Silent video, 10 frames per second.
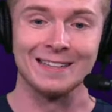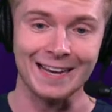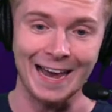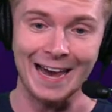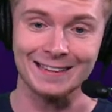
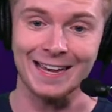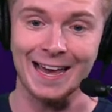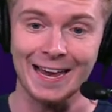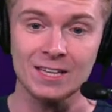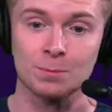They had the
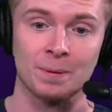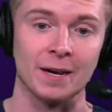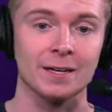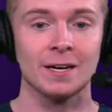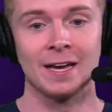eighth
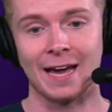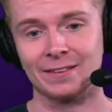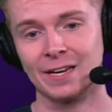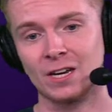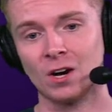pick
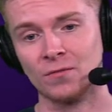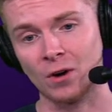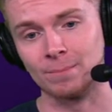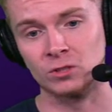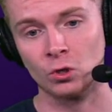and they gave
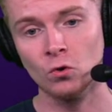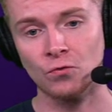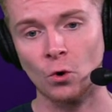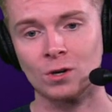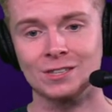up two
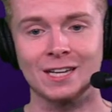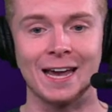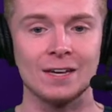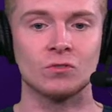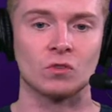fourths,
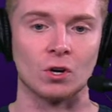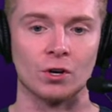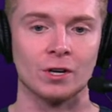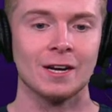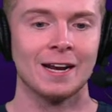a
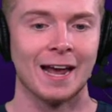third,